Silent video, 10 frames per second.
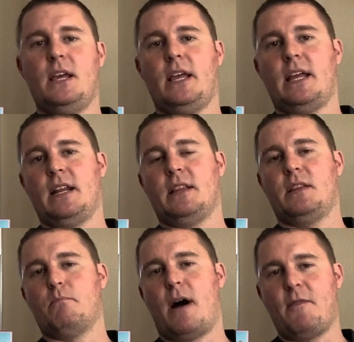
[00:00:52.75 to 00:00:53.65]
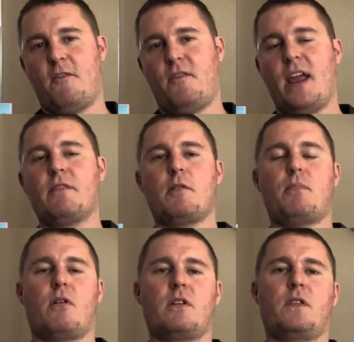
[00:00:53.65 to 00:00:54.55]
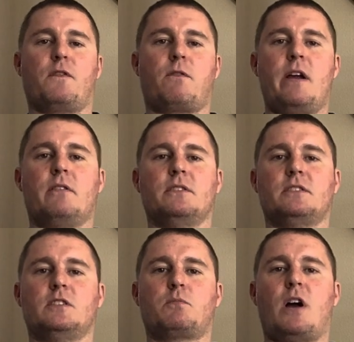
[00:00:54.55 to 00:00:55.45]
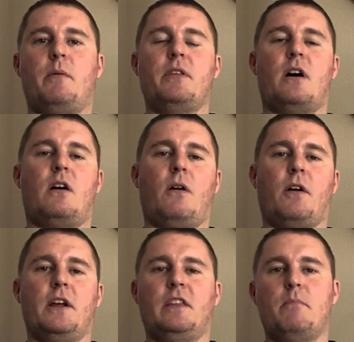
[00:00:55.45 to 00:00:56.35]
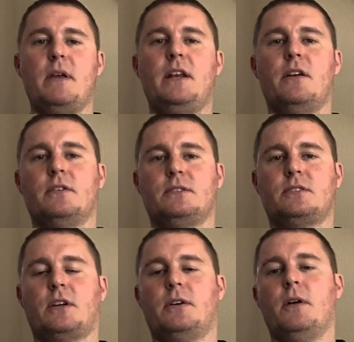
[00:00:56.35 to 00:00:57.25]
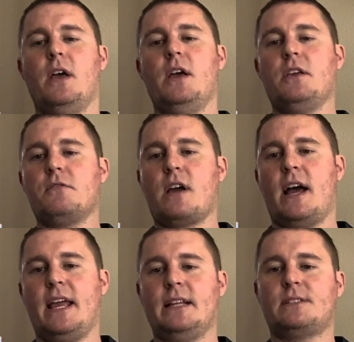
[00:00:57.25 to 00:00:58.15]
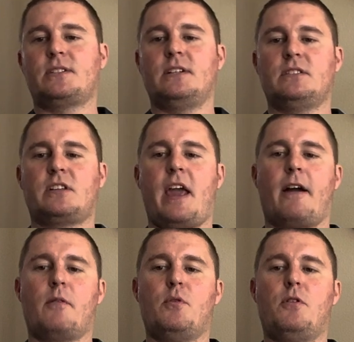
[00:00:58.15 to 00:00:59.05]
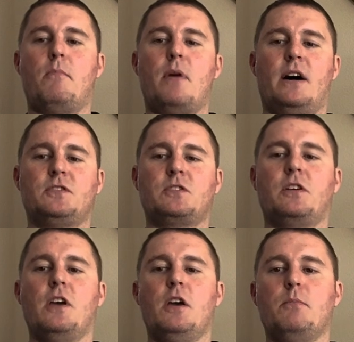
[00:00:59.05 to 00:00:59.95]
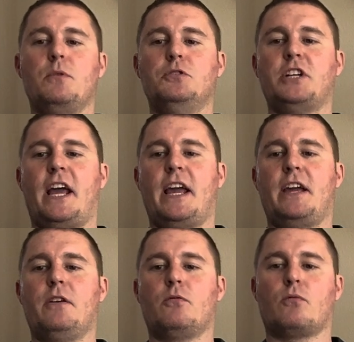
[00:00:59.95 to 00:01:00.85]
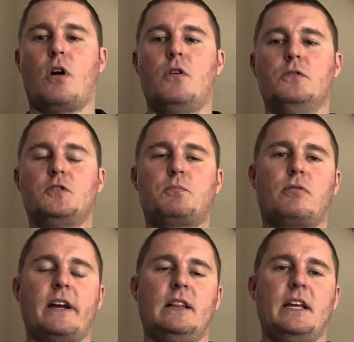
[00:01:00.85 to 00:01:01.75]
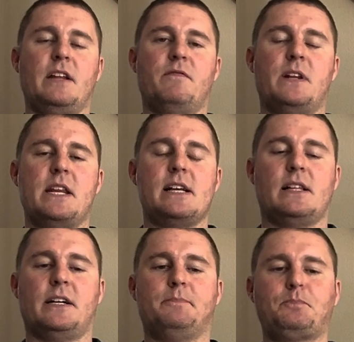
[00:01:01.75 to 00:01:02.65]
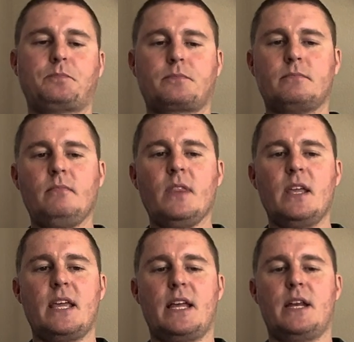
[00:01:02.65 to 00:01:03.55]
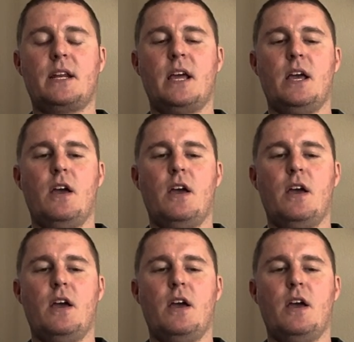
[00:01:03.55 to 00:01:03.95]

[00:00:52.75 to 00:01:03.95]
and my favorite part of the fragrance is probably the heart and the mid notes. So you got incense, caramel, musk, muguet, rose, praline, and vanilla. And